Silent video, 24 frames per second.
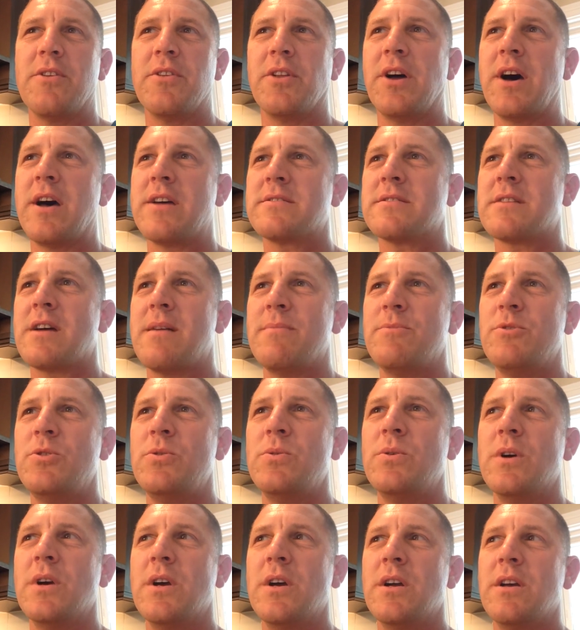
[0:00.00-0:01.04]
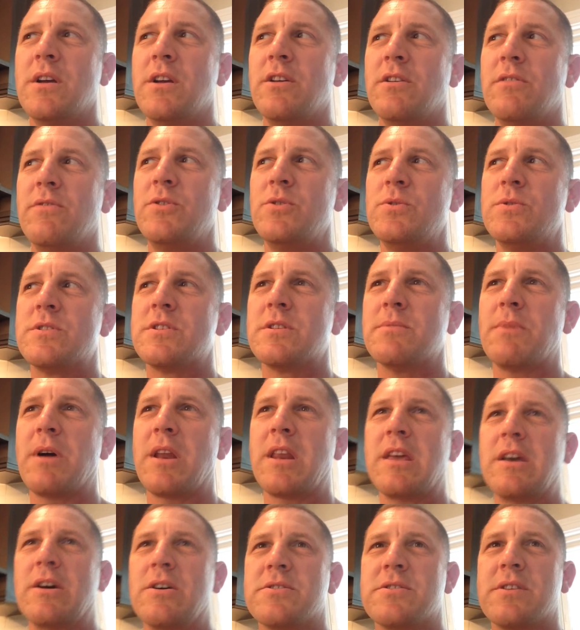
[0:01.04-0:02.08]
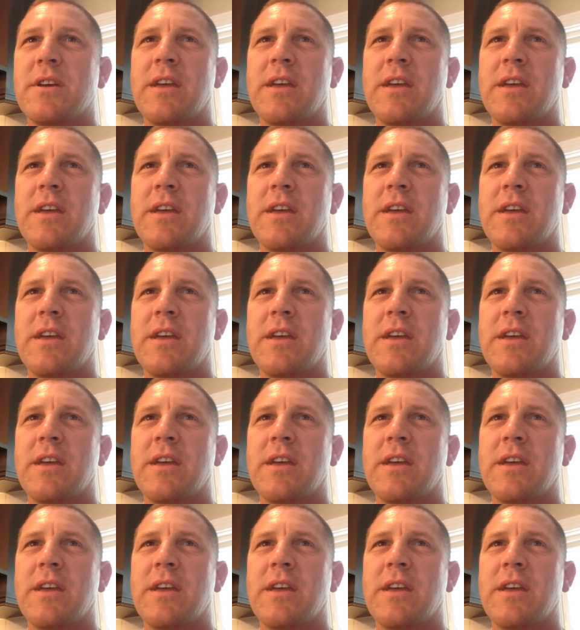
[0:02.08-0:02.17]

The last time you interviewed somebody else.